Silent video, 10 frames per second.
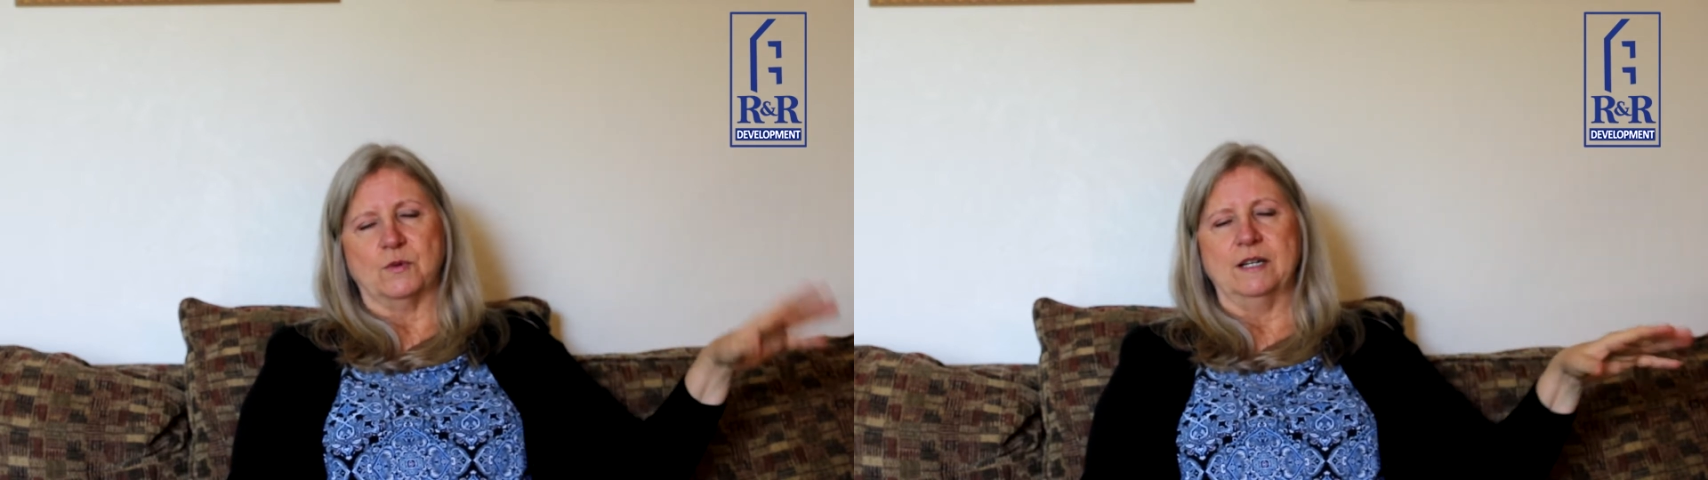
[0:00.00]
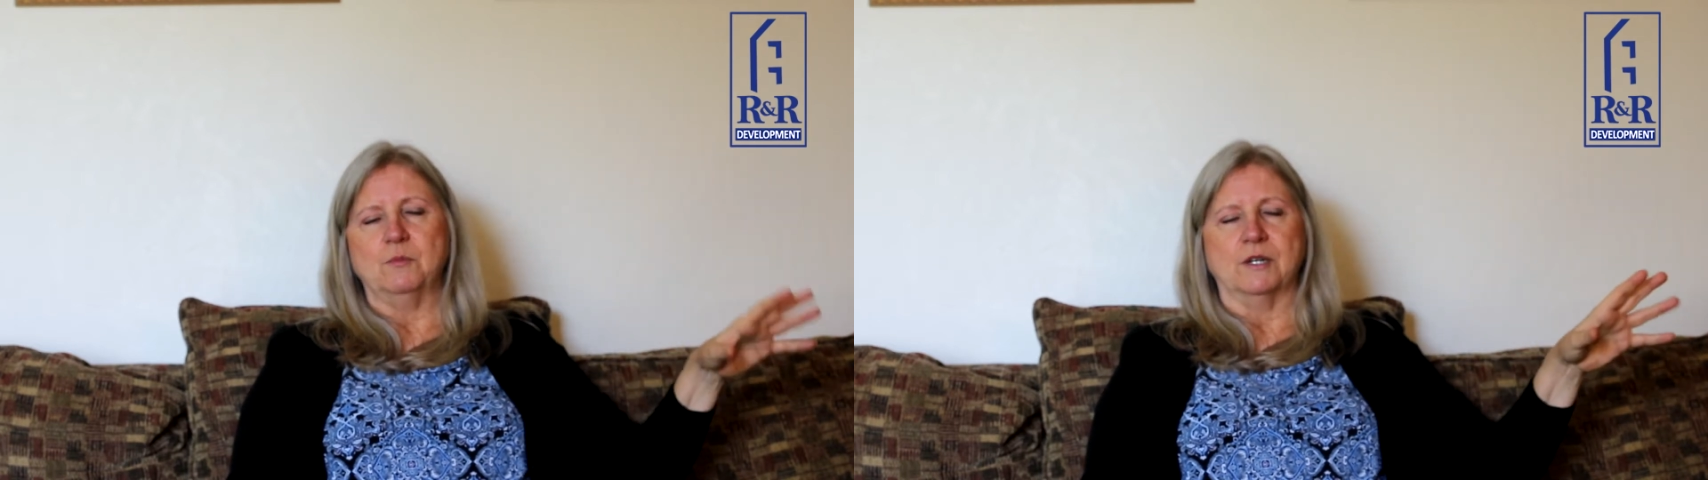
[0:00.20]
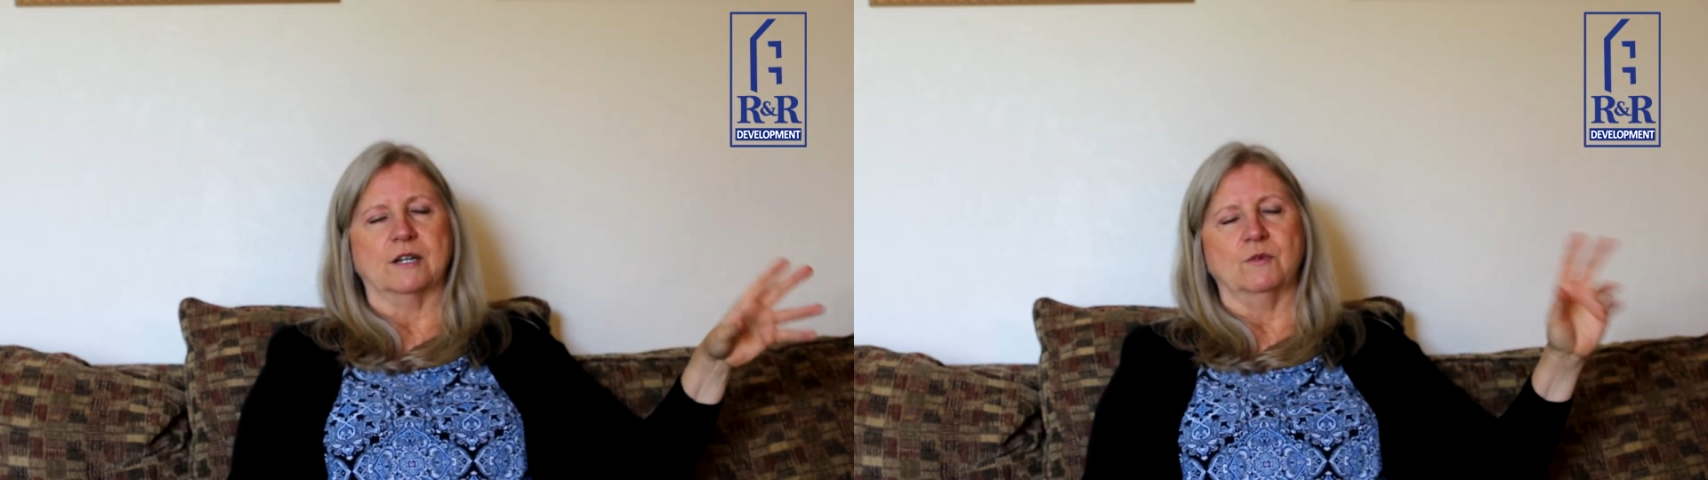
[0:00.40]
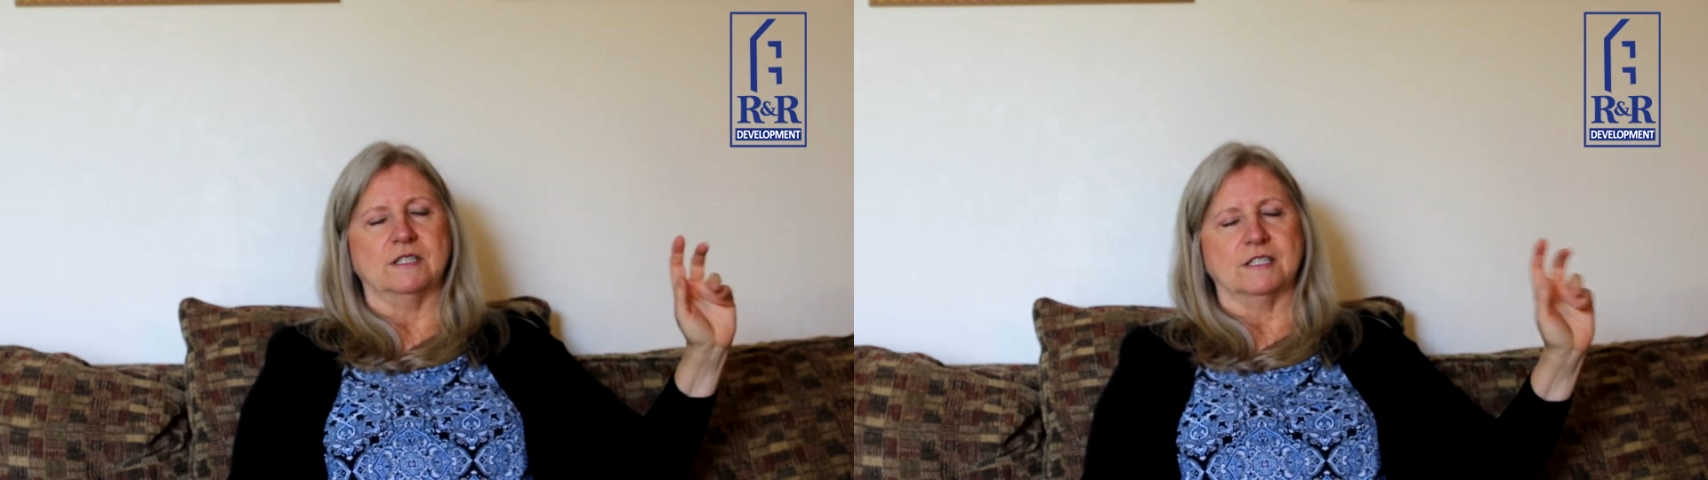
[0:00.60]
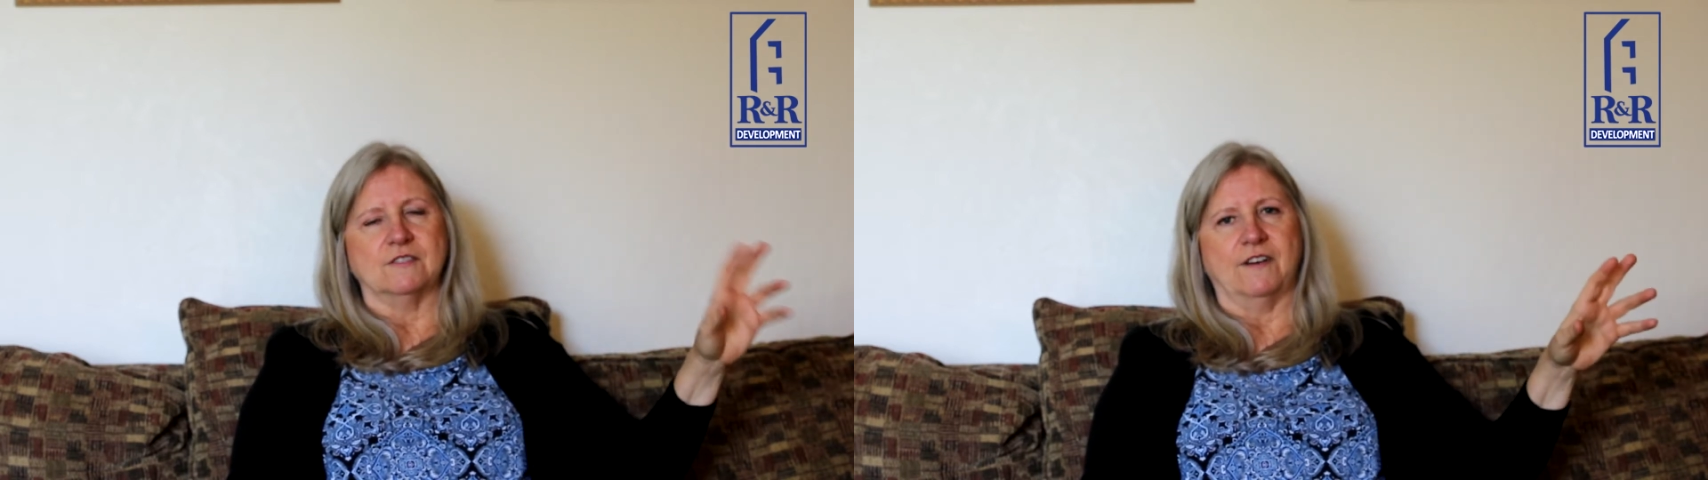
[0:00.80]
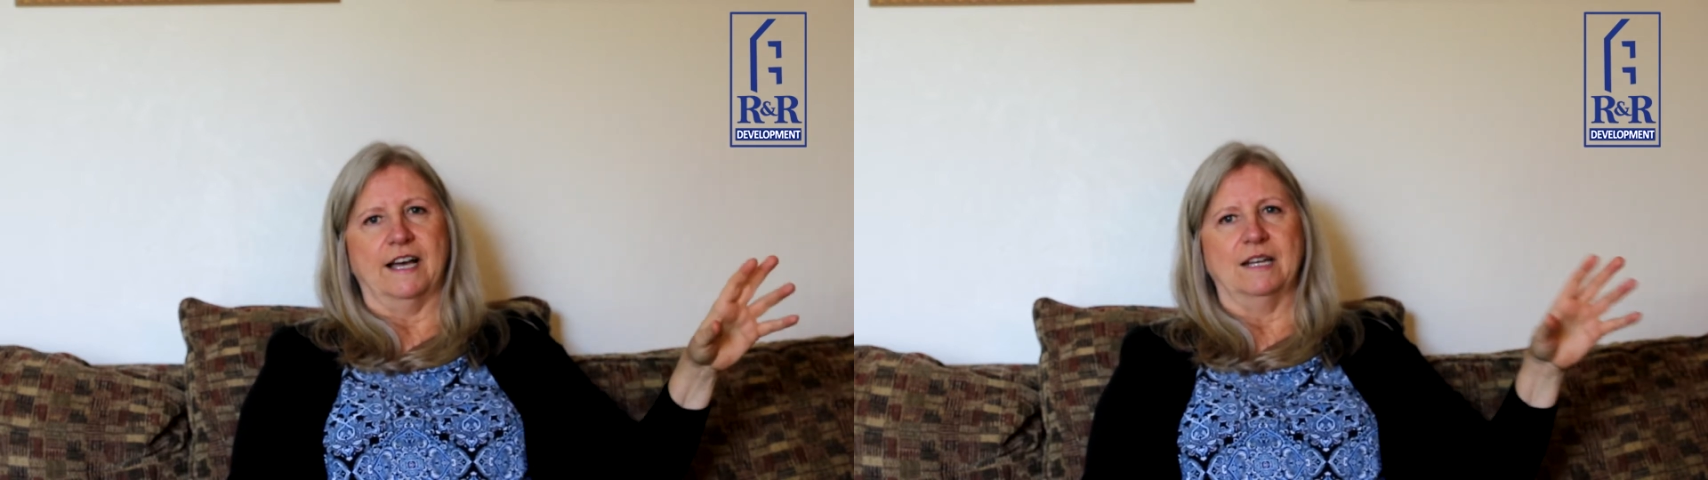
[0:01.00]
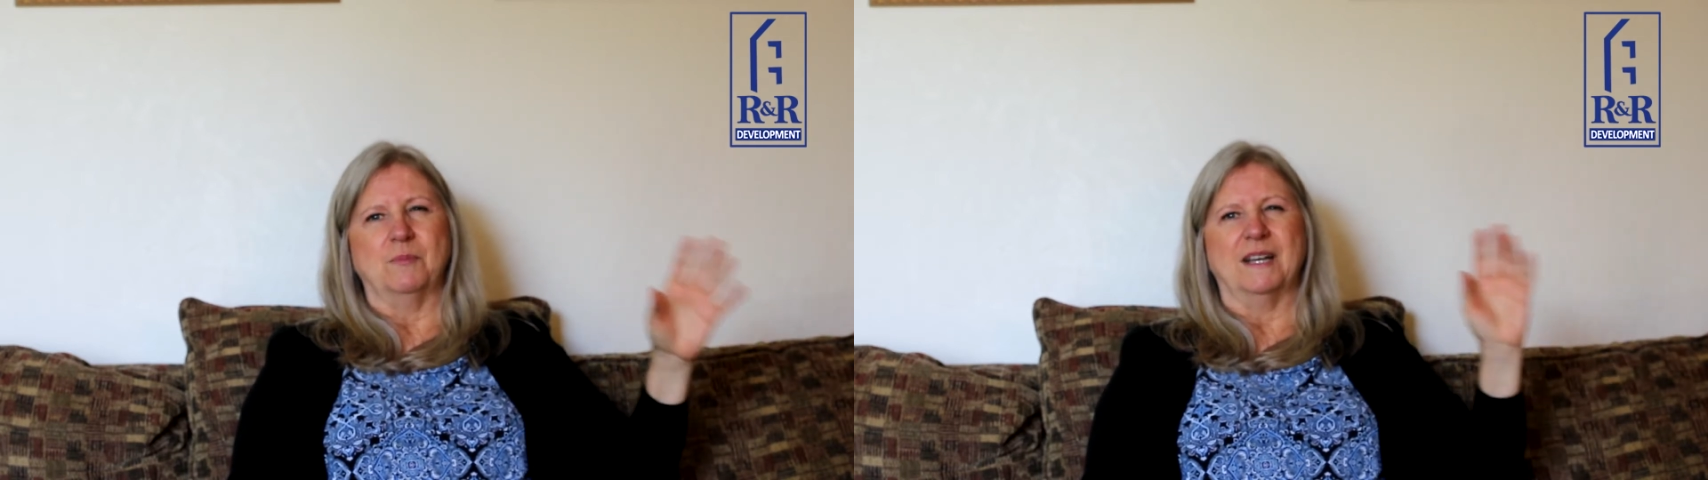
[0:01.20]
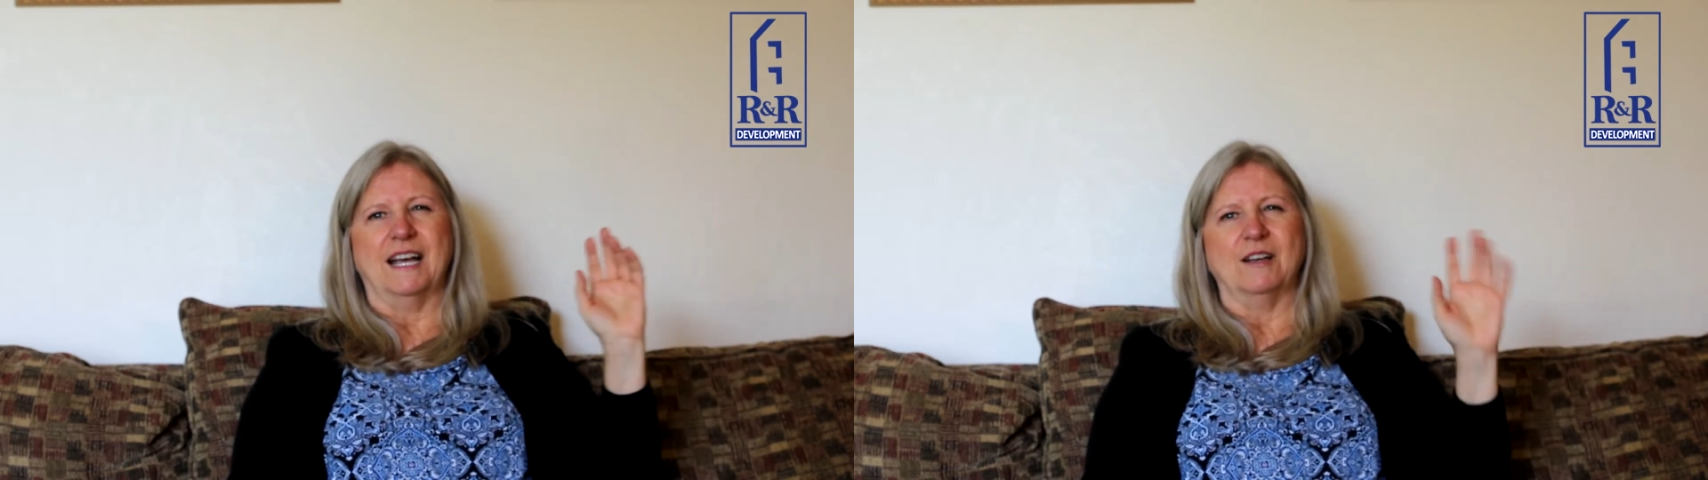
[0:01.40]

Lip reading: red brick, which is fine, but